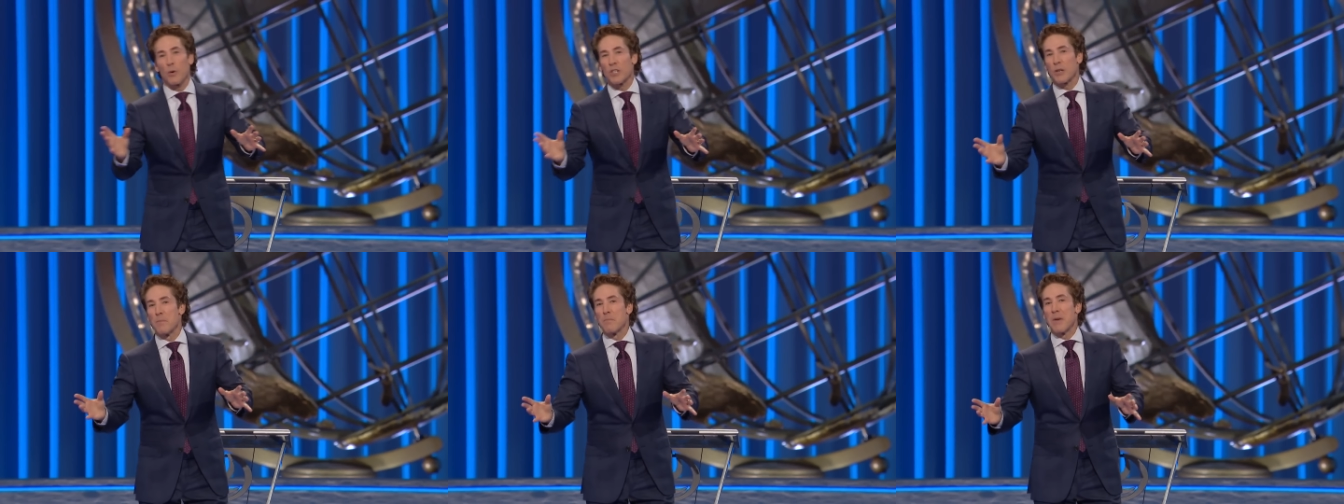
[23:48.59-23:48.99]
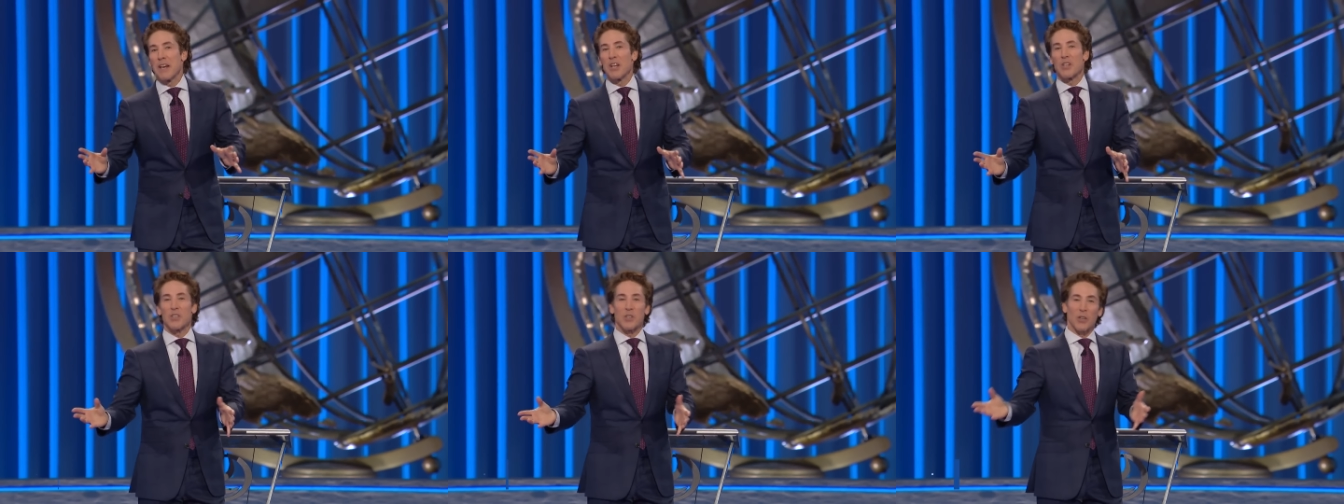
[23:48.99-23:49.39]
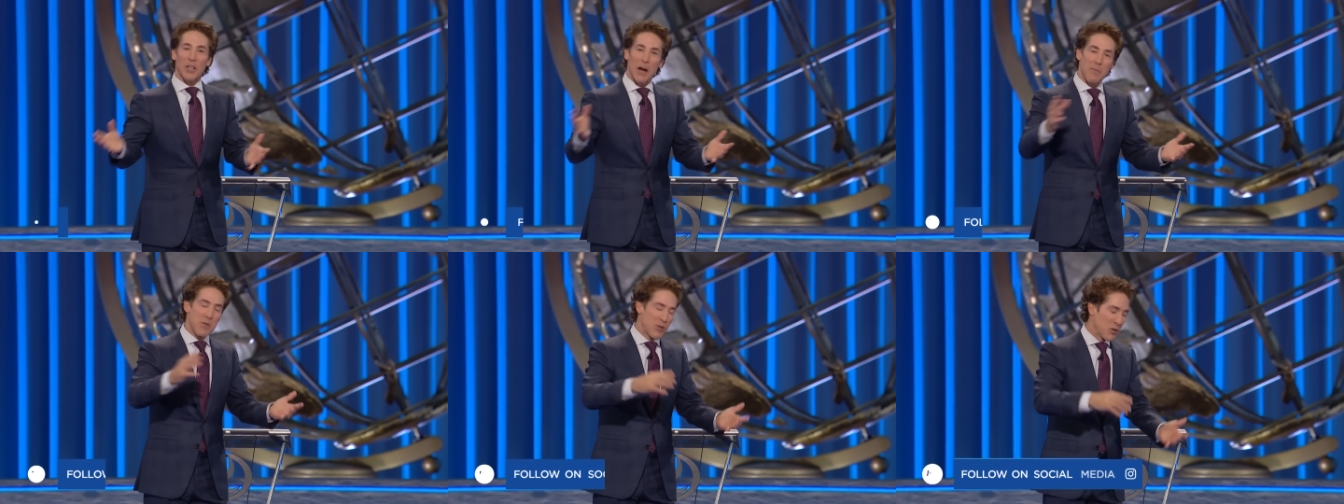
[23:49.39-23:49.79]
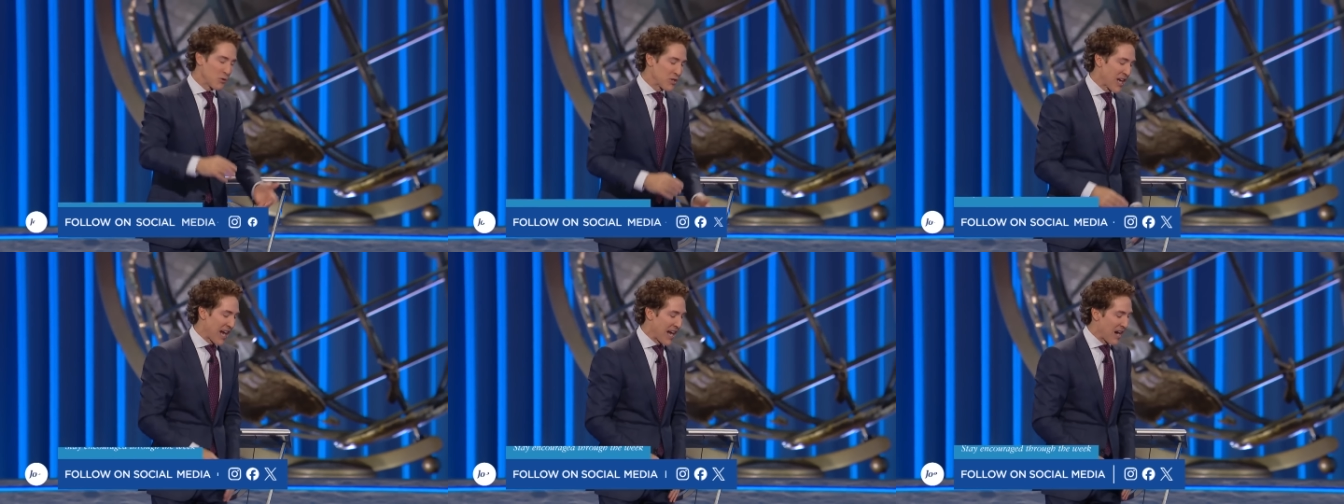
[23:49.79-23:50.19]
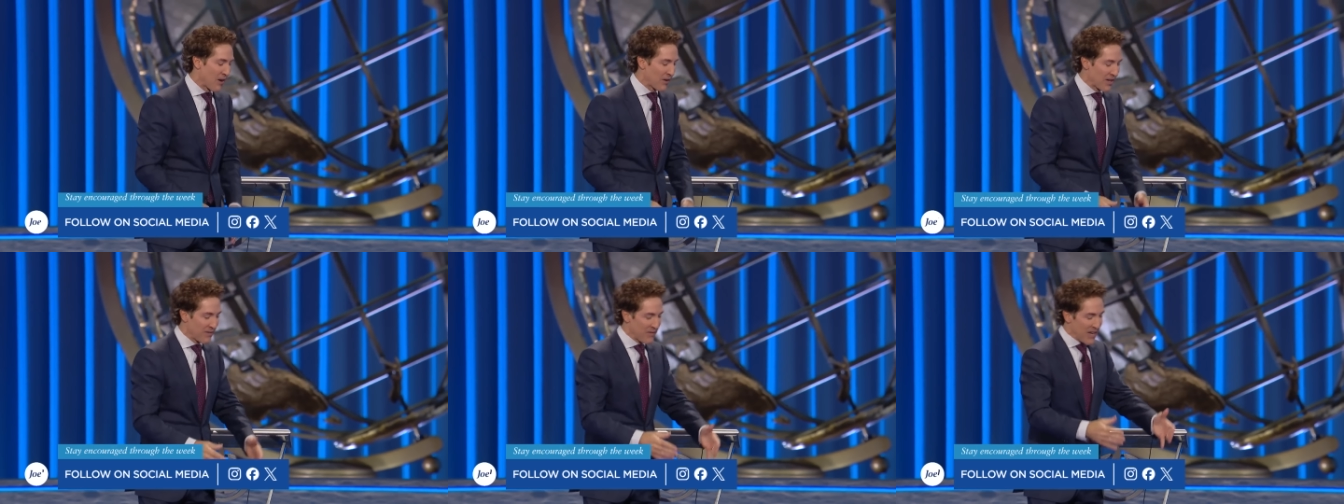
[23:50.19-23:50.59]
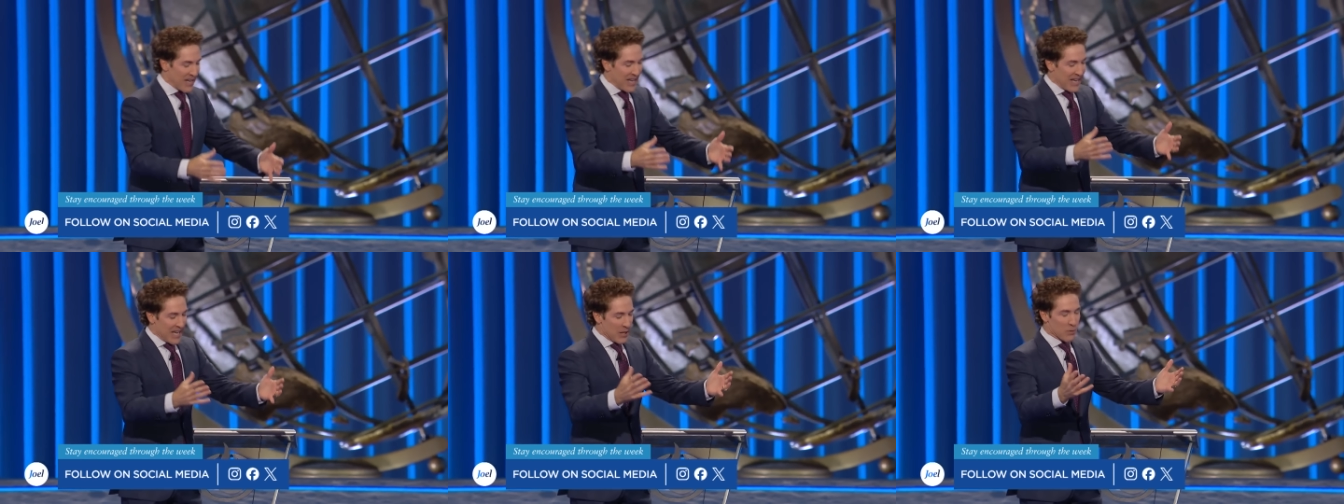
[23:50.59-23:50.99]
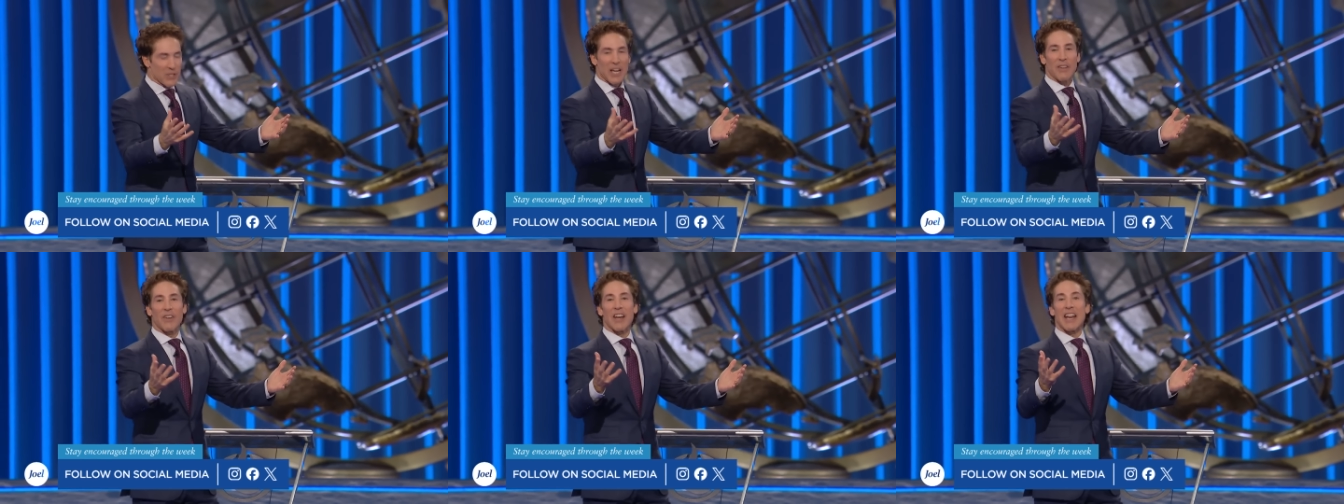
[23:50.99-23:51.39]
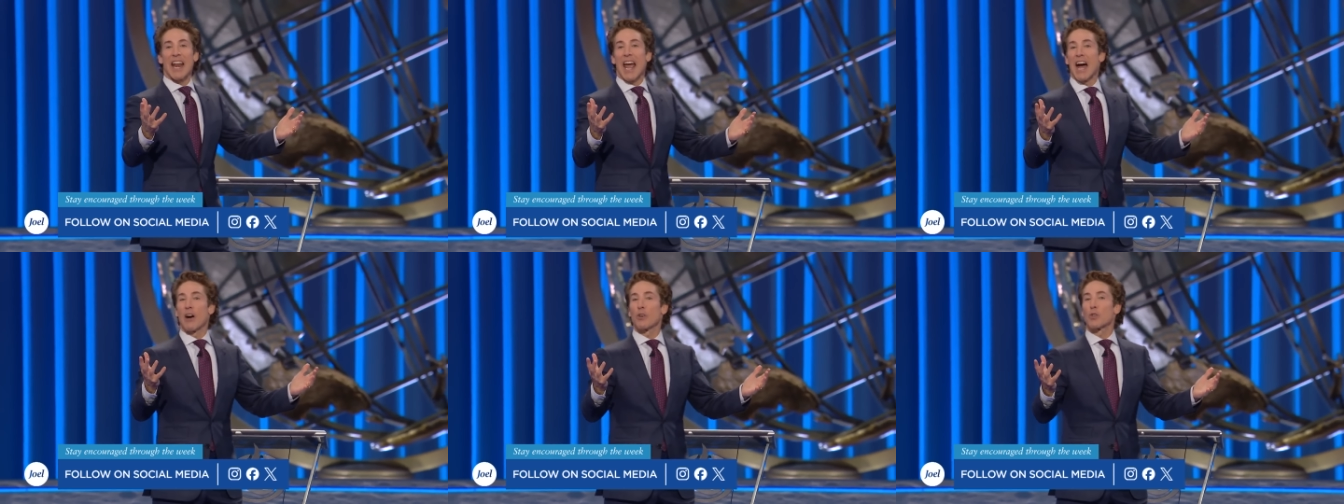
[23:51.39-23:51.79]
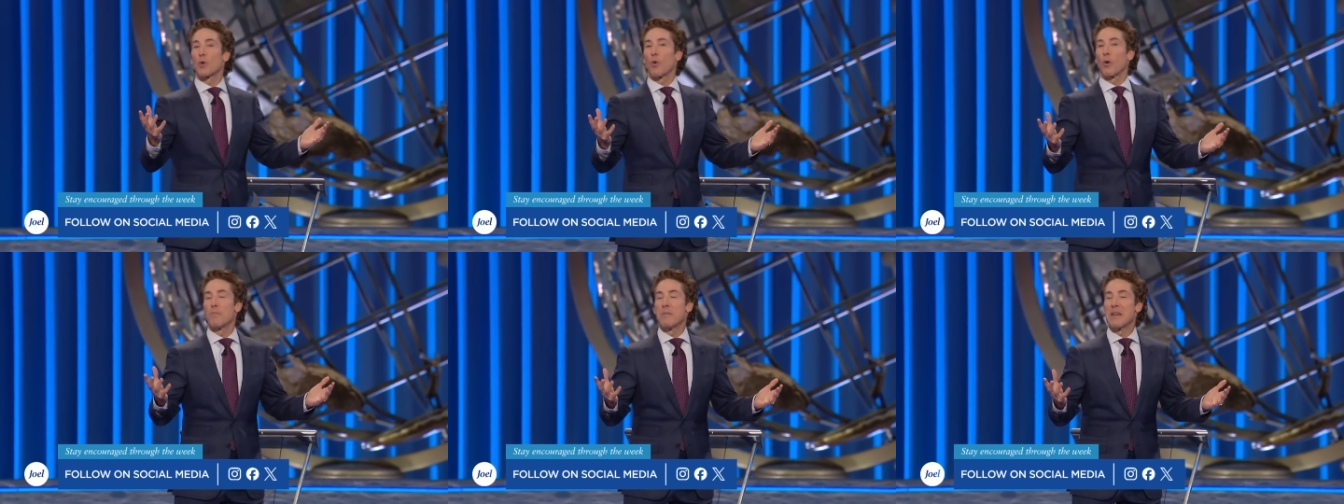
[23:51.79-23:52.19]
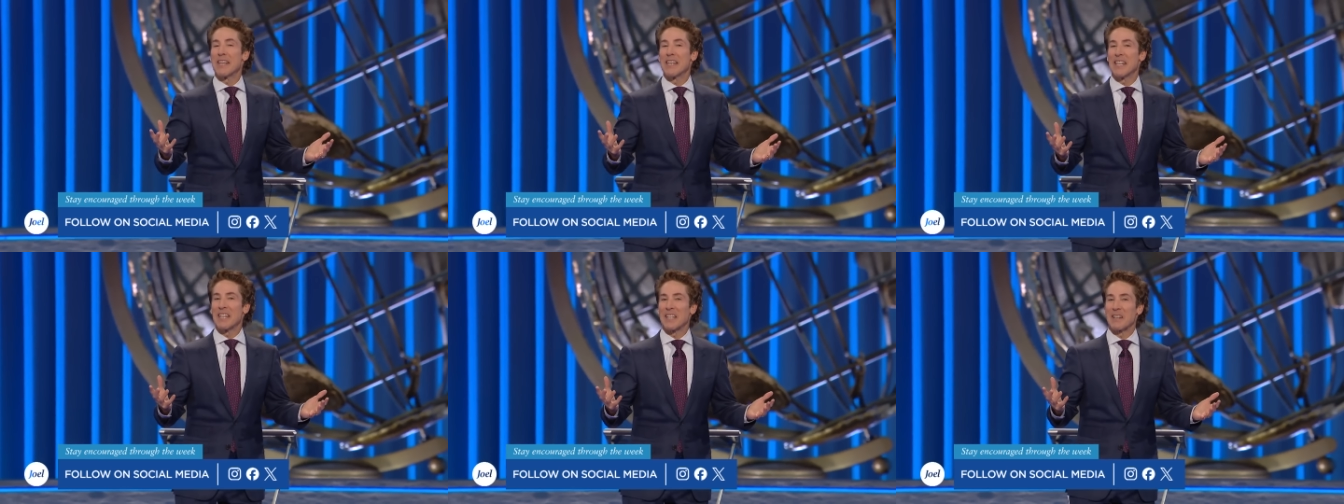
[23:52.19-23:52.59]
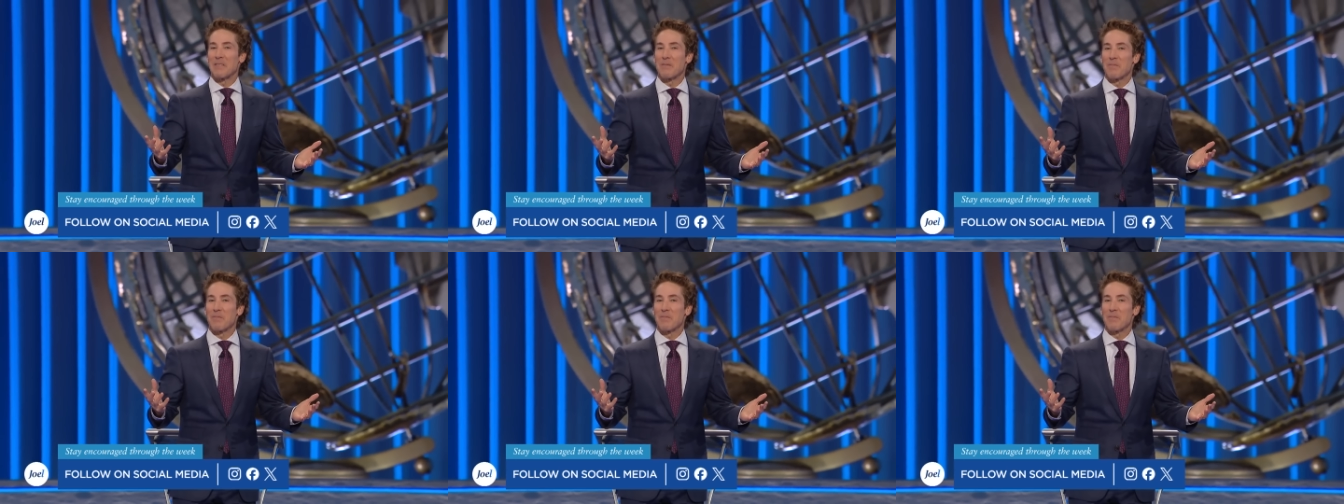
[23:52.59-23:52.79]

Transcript: was a minister coming through town, and he was having an outdoor meeting.